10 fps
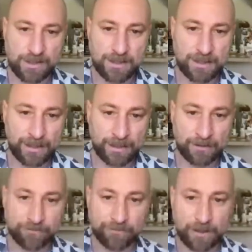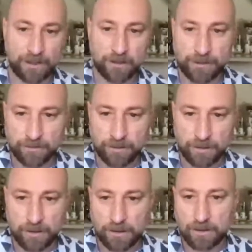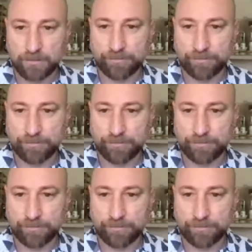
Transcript: by both heredity and environment.